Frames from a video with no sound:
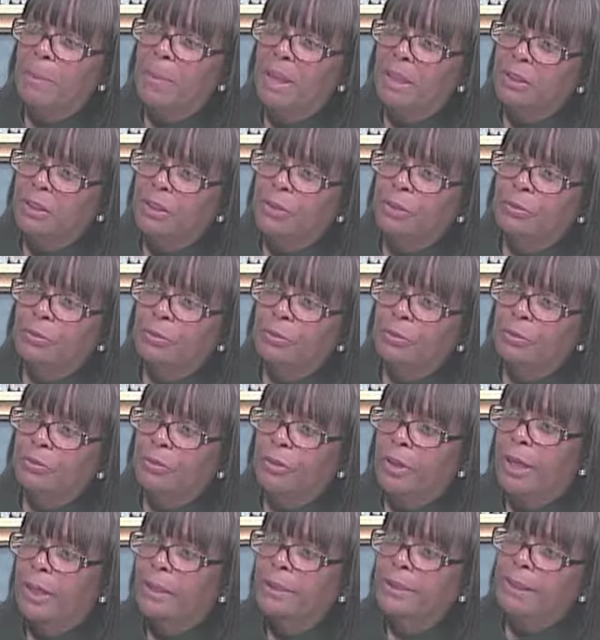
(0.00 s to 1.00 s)
Monday through
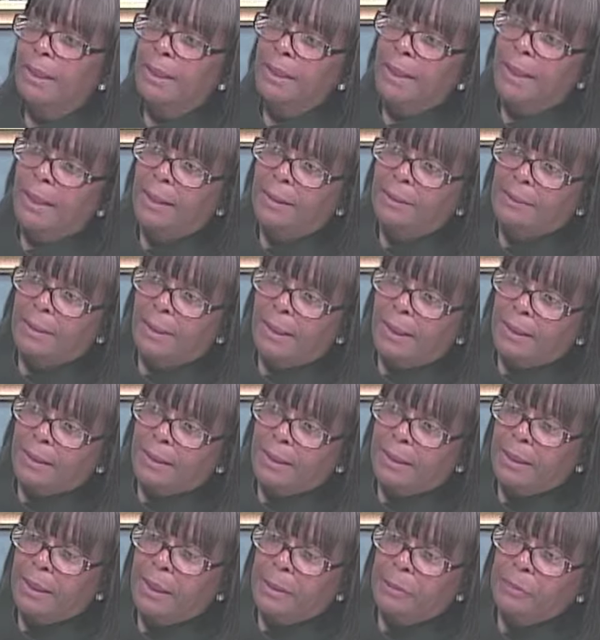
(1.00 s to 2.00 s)
Friday and 9
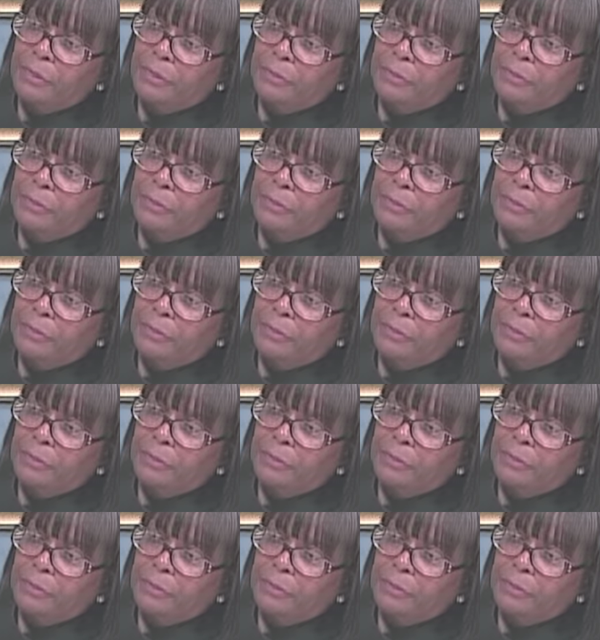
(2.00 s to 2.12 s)
a.m.